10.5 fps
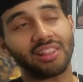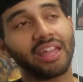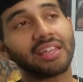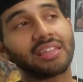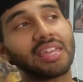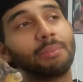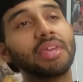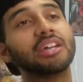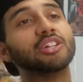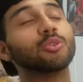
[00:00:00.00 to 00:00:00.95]
Like, give
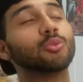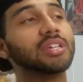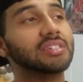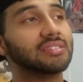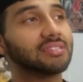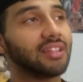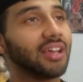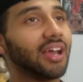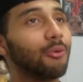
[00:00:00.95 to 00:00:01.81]
me a good reason. Like,